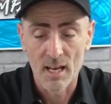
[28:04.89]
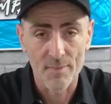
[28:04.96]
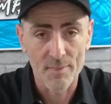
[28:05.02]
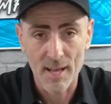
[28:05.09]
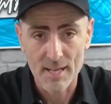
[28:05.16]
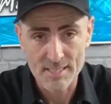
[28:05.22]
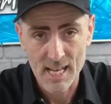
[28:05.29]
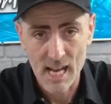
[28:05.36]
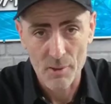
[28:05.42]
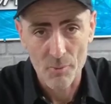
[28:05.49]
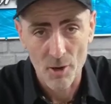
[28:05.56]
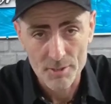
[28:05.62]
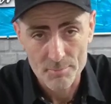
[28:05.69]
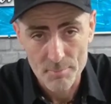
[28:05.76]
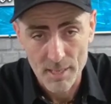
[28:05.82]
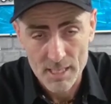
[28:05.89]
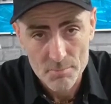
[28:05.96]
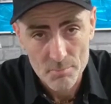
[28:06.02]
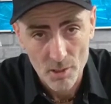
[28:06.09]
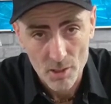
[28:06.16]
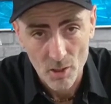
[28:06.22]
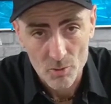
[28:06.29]
And that's how I'd
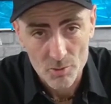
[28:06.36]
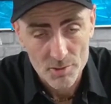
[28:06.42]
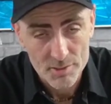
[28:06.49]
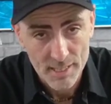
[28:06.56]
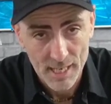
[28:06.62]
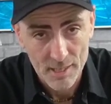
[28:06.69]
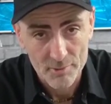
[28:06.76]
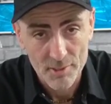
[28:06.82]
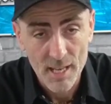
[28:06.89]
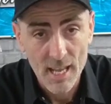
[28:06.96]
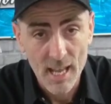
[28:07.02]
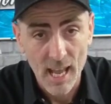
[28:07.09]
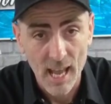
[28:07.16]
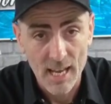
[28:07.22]
mix my golden down